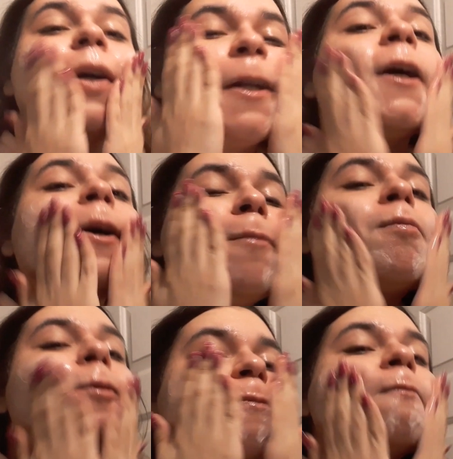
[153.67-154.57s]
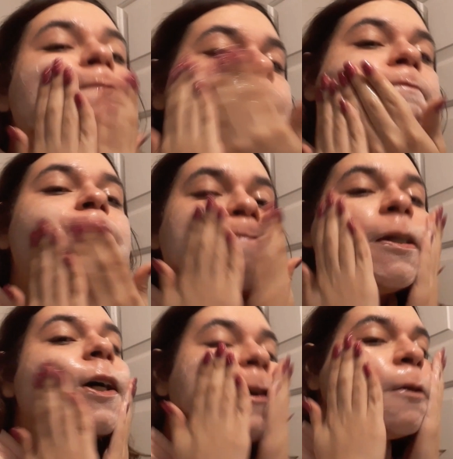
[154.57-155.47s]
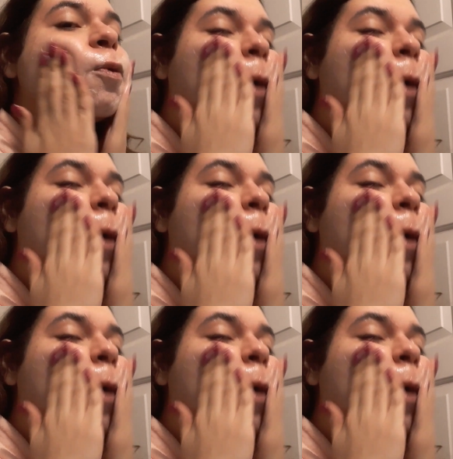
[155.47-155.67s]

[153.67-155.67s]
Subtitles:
it up and